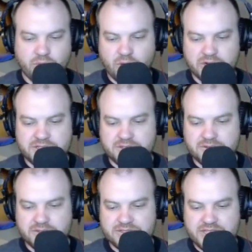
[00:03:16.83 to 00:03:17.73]
or
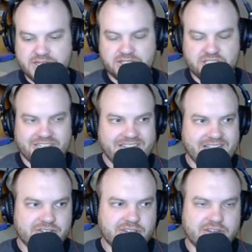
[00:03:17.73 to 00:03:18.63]
to seek to
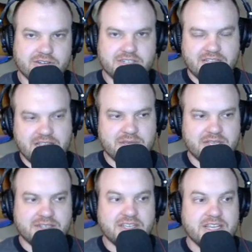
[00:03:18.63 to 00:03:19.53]
change
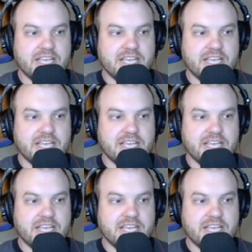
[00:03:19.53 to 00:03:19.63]
entertainment